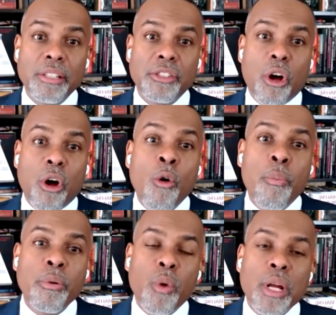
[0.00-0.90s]
is to
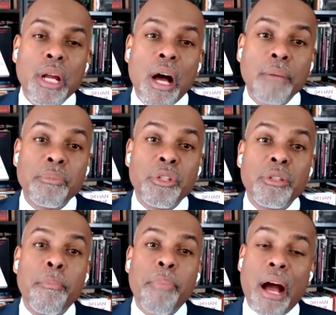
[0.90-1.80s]
open one up
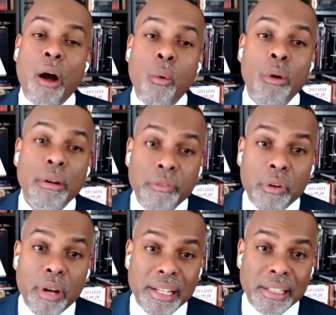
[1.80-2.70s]
to the power
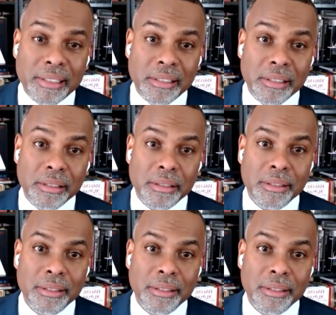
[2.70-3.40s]
of grace.